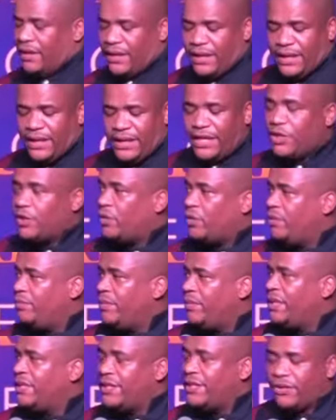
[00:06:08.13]
and that you will
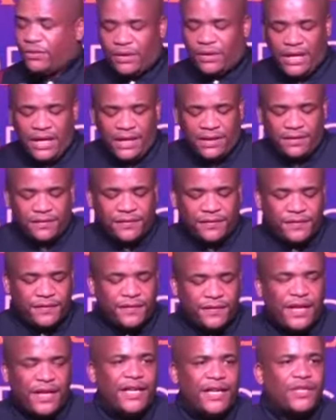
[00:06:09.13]
meet in your
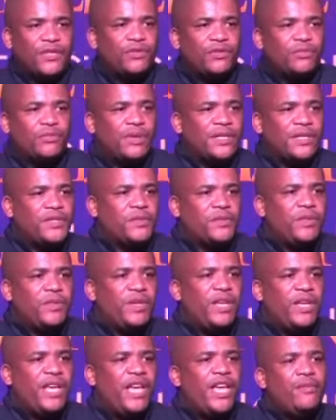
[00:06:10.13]
life, and you must be
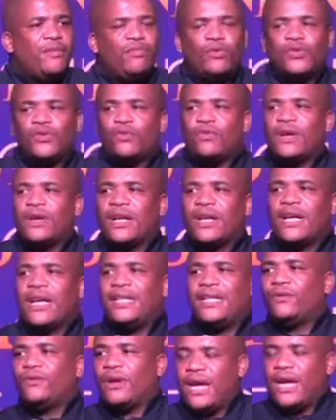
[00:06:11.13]
able to
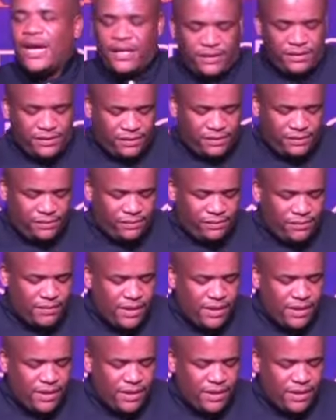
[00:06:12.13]
categorize